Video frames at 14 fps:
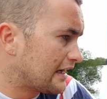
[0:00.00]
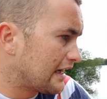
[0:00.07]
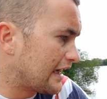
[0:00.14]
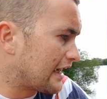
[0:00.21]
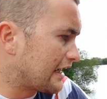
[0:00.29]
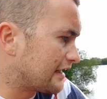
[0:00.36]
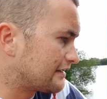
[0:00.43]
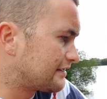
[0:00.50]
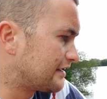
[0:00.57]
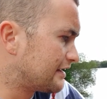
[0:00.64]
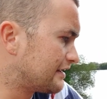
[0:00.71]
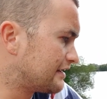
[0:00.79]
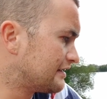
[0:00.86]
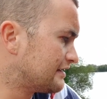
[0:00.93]
And
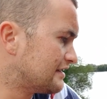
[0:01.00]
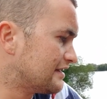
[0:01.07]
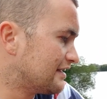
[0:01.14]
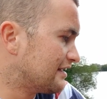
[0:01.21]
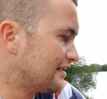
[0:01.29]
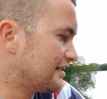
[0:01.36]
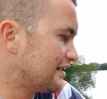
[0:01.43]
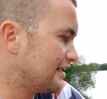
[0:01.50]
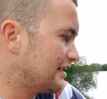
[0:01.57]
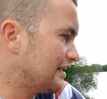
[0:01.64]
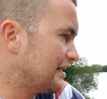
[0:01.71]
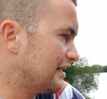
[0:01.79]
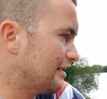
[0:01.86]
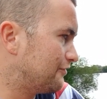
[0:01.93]

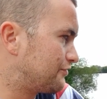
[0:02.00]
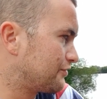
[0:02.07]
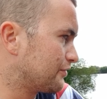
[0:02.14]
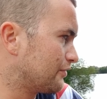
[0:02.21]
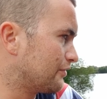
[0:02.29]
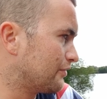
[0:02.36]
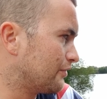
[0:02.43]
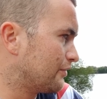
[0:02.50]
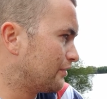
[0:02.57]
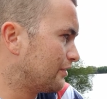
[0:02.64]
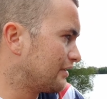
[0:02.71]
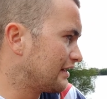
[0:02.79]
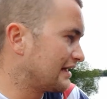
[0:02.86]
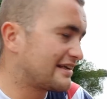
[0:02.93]
if you're
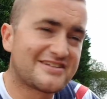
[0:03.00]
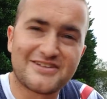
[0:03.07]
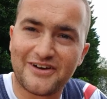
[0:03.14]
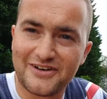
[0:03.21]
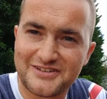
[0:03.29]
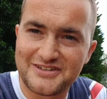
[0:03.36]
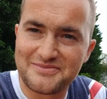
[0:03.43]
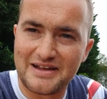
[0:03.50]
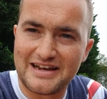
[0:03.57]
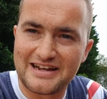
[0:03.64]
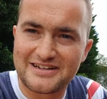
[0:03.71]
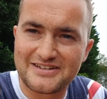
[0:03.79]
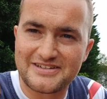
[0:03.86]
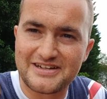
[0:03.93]
excited about
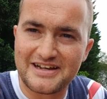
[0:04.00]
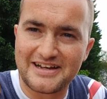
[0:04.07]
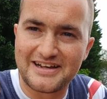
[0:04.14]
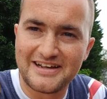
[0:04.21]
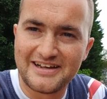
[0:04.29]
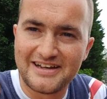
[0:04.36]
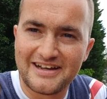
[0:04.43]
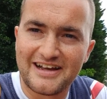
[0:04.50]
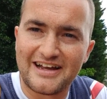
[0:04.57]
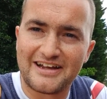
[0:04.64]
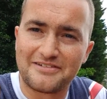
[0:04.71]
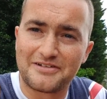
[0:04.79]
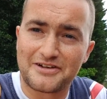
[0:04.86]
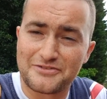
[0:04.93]
next year
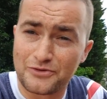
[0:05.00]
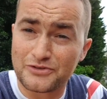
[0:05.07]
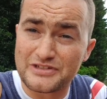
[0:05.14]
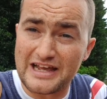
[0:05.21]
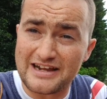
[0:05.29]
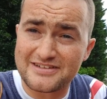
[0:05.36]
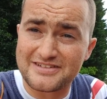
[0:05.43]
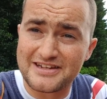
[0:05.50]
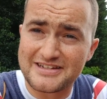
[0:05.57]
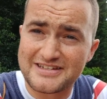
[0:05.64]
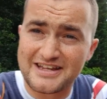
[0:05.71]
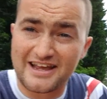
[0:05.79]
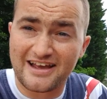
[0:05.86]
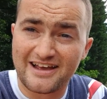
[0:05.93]
and looking forward to
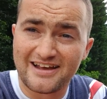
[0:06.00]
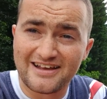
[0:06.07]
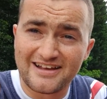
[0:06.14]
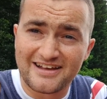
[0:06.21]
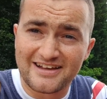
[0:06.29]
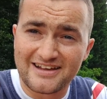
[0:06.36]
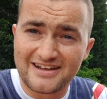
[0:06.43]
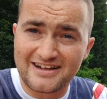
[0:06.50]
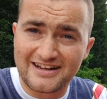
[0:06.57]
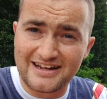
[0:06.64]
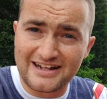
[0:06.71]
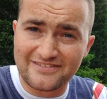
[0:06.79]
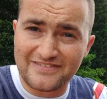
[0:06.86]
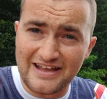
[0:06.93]
Exodus,
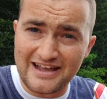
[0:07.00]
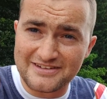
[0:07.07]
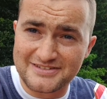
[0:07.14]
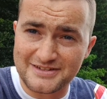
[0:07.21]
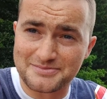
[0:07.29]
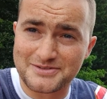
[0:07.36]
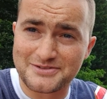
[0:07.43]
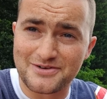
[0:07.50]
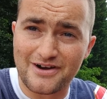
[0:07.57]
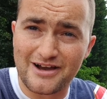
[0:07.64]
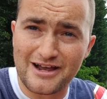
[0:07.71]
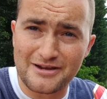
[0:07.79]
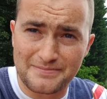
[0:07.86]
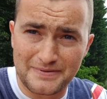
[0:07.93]
click there,
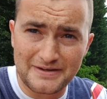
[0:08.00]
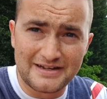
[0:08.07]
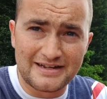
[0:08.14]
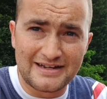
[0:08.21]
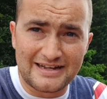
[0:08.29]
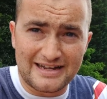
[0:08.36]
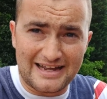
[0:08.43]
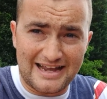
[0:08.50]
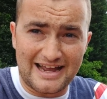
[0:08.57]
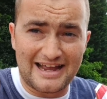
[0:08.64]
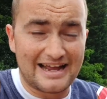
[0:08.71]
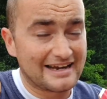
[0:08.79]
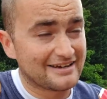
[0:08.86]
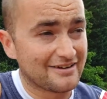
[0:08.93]
subscribe,
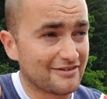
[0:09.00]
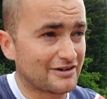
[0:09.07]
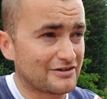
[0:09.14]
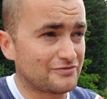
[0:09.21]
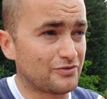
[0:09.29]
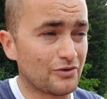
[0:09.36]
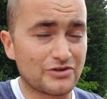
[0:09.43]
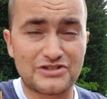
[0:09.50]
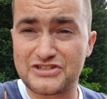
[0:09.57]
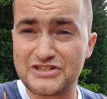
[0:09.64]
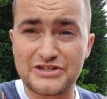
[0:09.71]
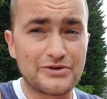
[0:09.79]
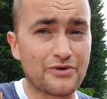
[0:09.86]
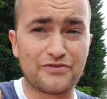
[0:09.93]
and looking forward to
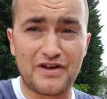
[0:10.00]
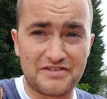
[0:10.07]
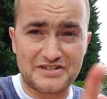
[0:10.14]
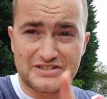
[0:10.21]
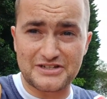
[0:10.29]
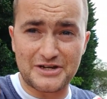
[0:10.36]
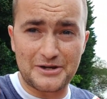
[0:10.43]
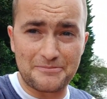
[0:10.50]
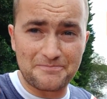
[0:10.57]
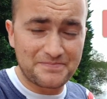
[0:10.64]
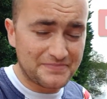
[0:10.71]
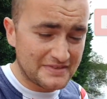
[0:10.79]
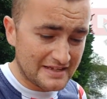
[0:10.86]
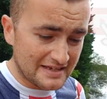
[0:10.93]
see you all very soon.
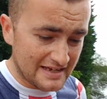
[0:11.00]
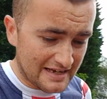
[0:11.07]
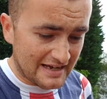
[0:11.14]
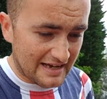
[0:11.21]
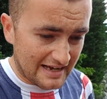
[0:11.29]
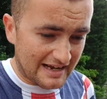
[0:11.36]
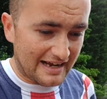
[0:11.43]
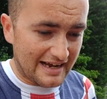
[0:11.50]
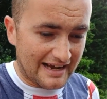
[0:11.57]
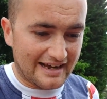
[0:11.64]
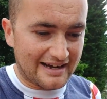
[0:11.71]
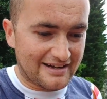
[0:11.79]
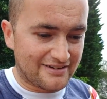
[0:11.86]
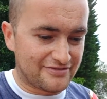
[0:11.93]

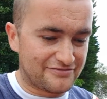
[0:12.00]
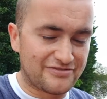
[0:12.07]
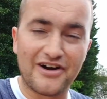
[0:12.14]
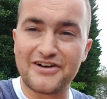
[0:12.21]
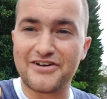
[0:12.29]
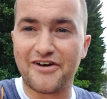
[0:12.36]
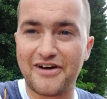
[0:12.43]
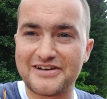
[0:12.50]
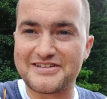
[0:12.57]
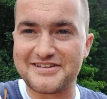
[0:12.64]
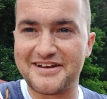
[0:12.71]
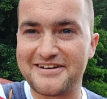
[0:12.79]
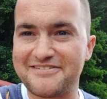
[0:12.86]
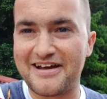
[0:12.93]
And Fright Night is
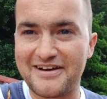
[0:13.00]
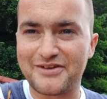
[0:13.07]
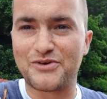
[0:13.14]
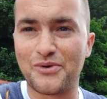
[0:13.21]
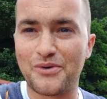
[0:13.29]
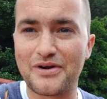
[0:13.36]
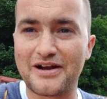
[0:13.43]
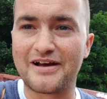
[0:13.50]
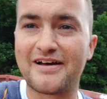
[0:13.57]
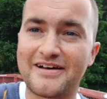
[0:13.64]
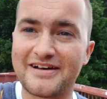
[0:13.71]
only around the corner.